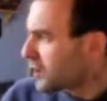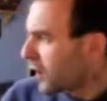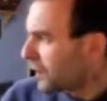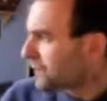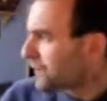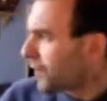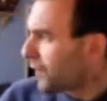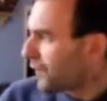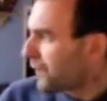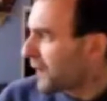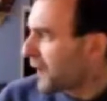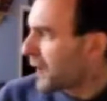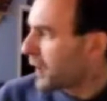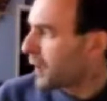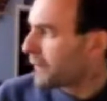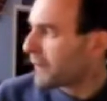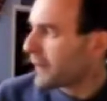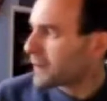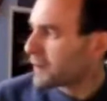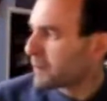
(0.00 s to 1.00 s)
I've got there,
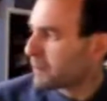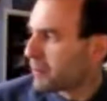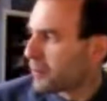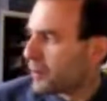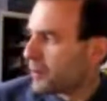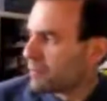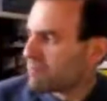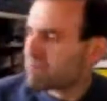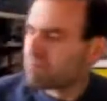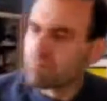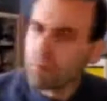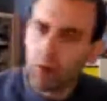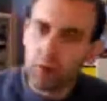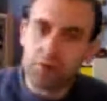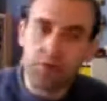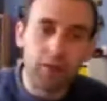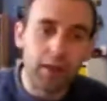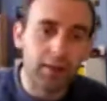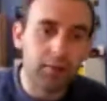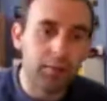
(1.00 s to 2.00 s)
I've had to put
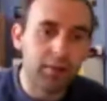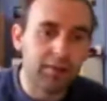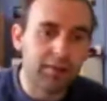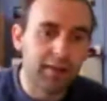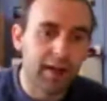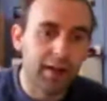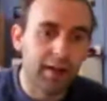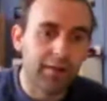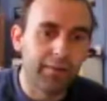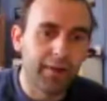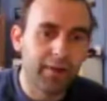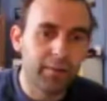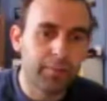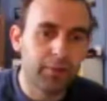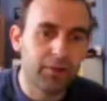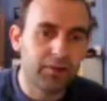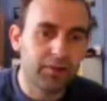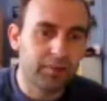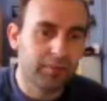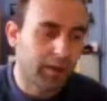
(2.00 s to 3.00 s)
non-genuine sale. I've had to put
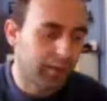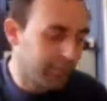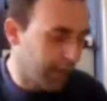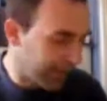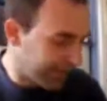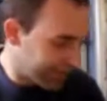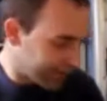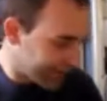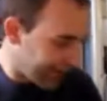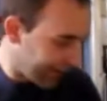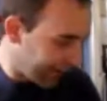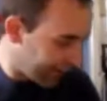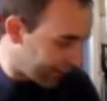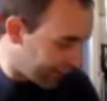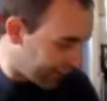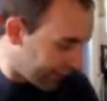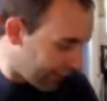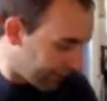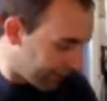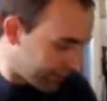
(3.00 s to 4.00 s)
some um, other sales on
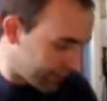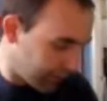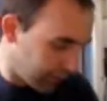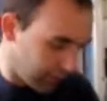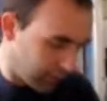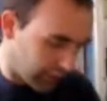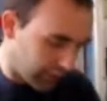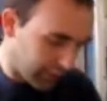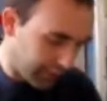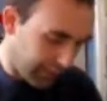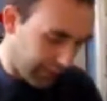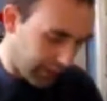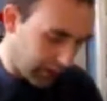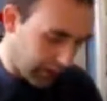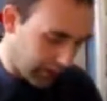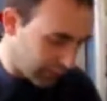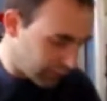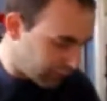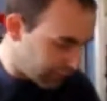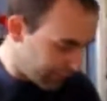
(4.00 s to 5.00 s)
it. I'm still looking about a
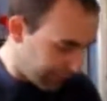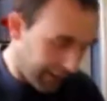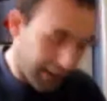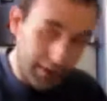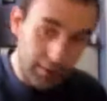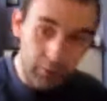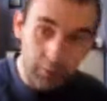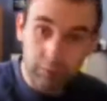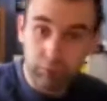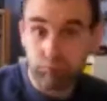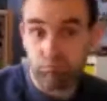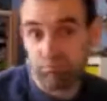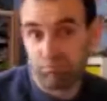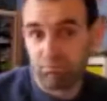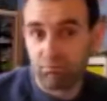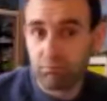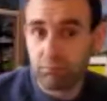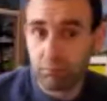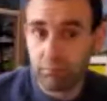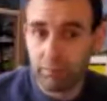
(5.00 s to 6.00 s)
hundred pound,
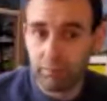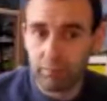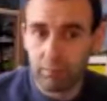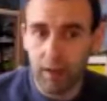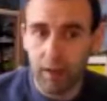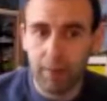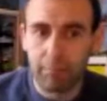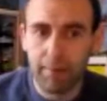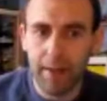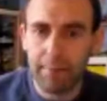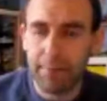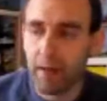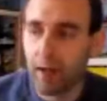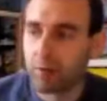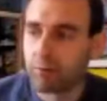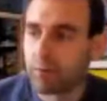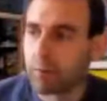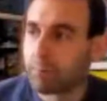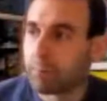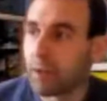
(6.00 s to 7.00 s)
uh, maybe
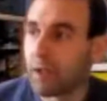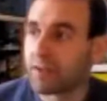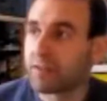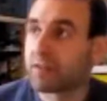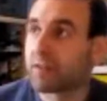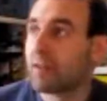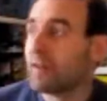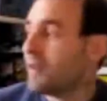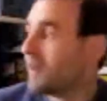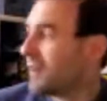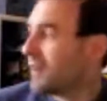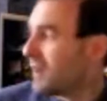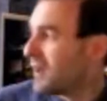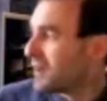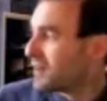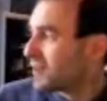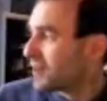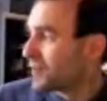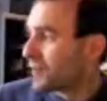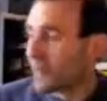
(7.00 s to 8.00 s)
hundred plus,
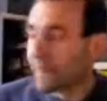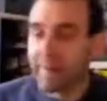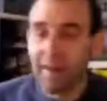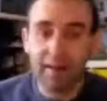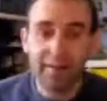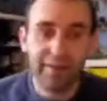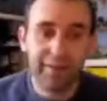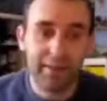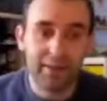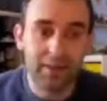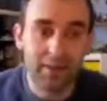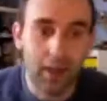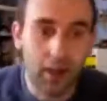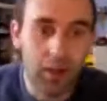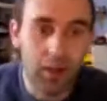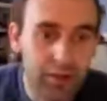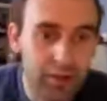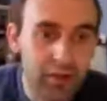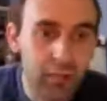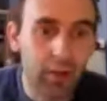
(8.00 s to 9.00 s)
just when that thing
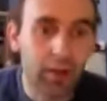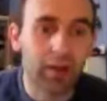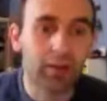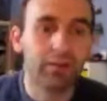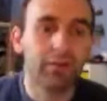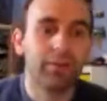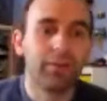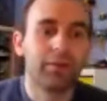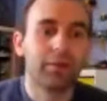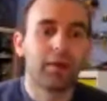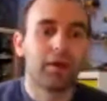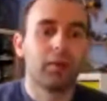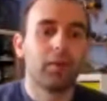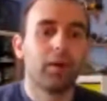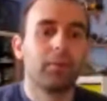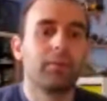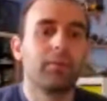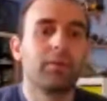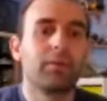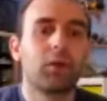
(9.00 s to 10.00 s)
goes as well. So I'm
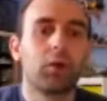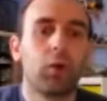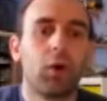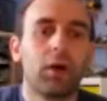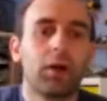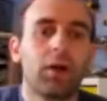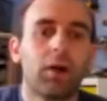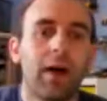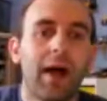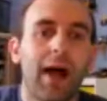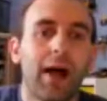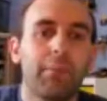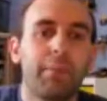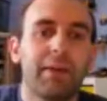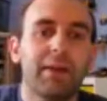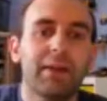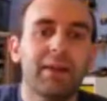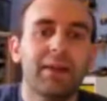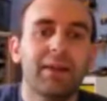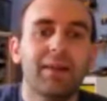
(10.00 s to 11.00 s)
um, quite a little happy,
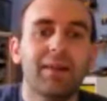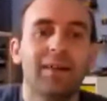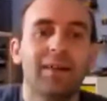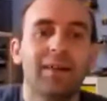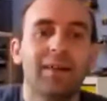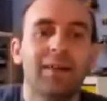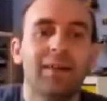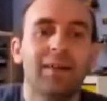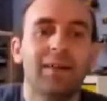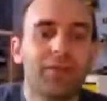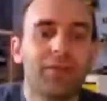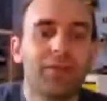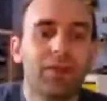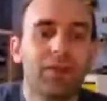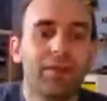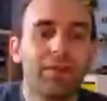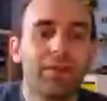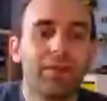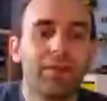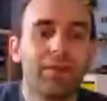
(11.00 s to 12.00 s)
sort
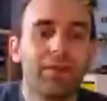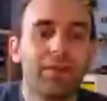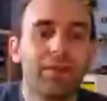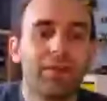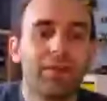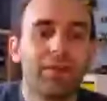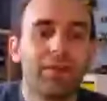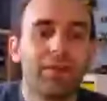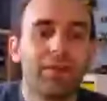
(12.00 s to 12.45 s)
of on there.